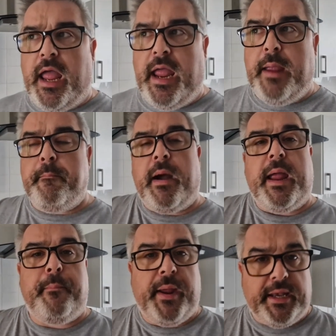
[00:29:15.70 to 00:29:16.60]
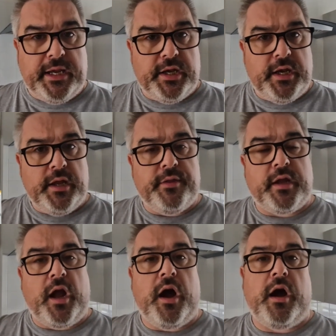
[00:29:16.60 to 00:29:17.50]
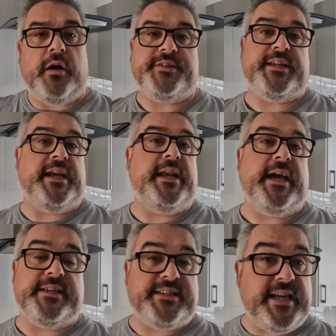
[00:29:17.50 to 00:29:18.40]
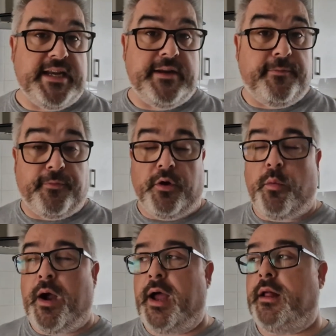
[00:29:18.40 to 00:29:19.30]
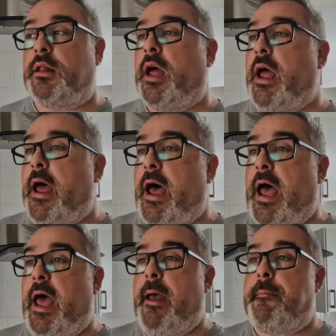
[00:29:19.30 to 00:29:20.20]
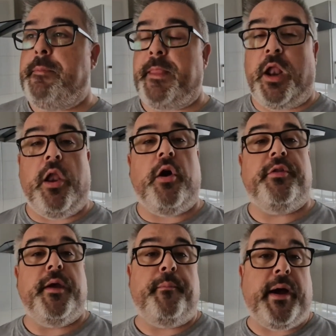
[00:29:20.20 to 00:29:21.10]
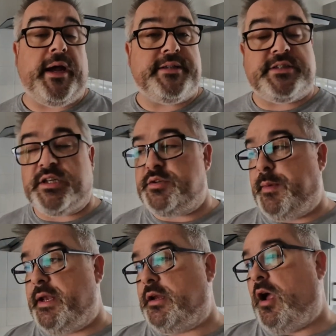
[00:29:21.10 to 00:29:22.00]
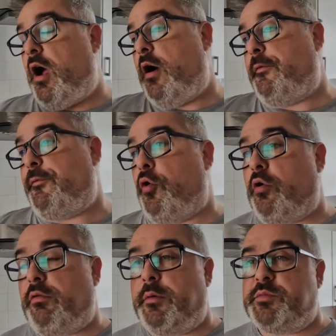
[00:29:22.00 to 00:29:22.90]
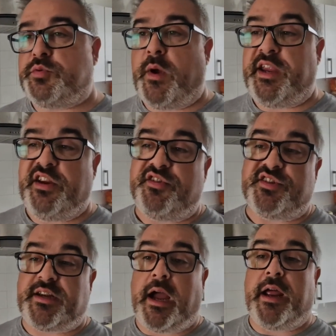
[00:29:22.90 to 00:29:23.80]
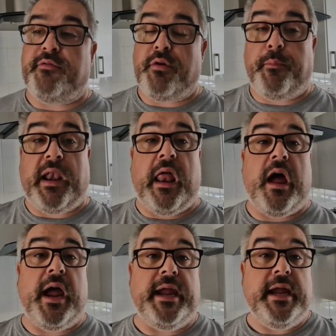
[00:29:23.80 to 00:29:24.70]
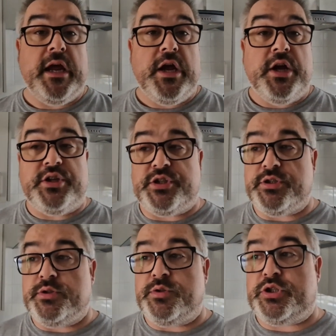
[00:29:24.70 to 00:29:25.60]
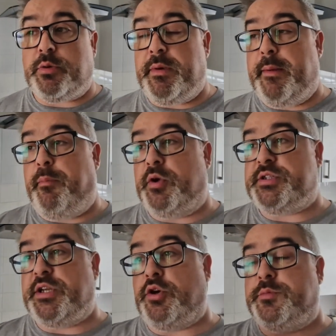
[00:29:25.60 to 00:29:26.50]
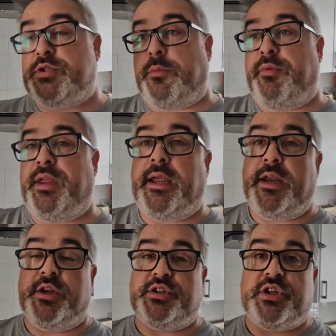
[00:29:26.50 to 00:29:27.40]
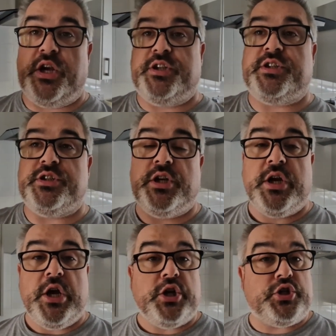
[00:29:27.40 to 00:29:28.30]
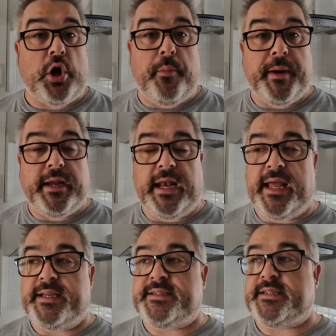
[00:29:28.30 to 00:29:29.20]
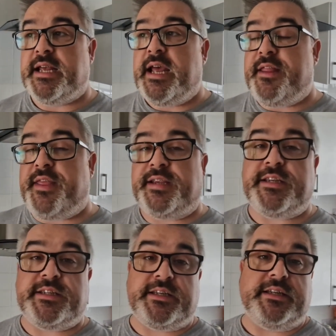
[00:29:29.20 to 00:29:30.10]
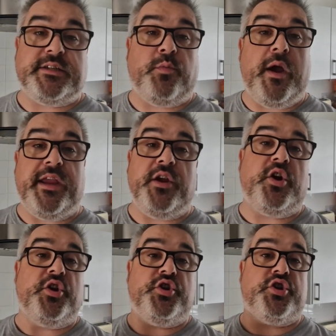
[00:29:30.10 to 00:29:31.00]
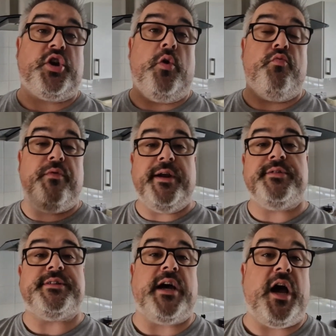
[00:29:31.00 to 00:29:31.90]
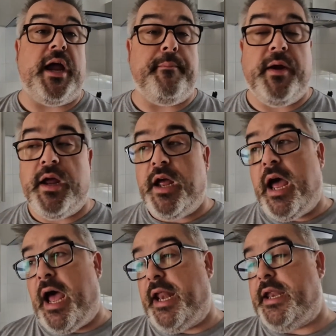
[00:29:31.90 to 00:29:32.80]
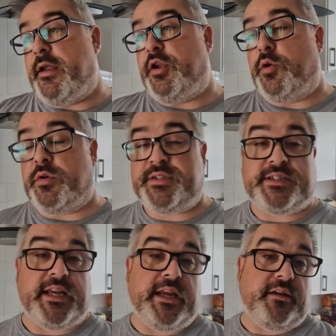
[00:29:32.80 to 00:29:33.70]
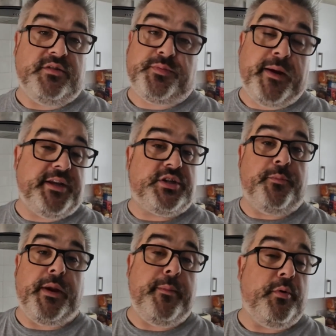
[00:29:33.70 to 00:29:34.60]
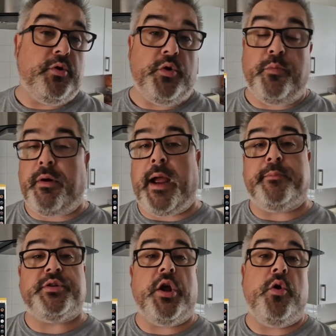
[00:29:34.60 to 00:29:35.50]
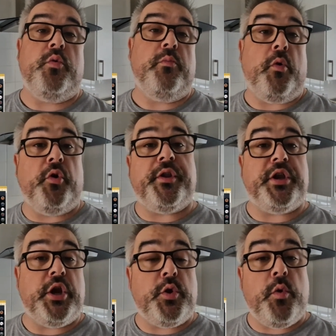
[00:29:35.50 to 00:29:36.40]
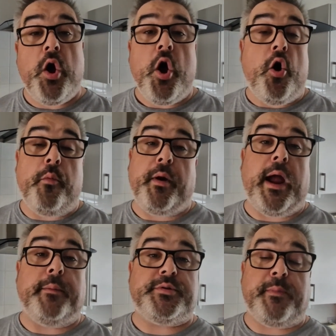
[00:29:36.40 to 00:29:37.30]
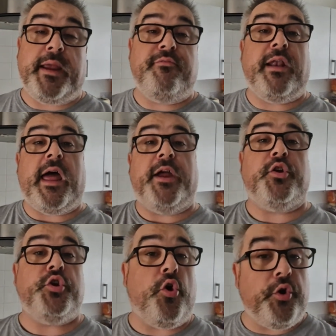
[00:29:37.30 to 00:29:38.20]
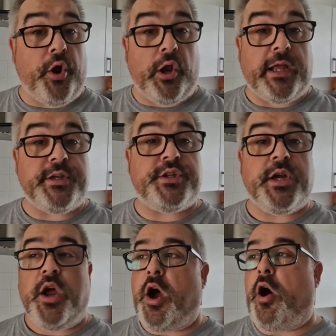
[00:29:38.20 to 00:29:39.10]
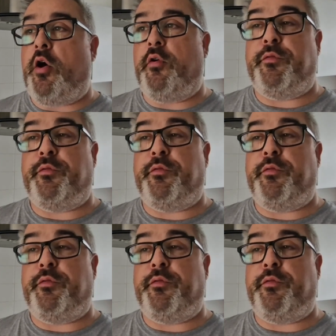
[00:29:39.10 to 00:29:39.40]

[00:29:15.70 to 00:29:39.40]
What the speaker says: in my opinion, the car scene has needed for a while. A lot of the past, there's been car forums where you just kind of reply to somebody putting up something in a certain topic list. This is it's where you can just go real time, and you'll speak to people who perhaps know more than you, or perhaps may rely on your knowledge of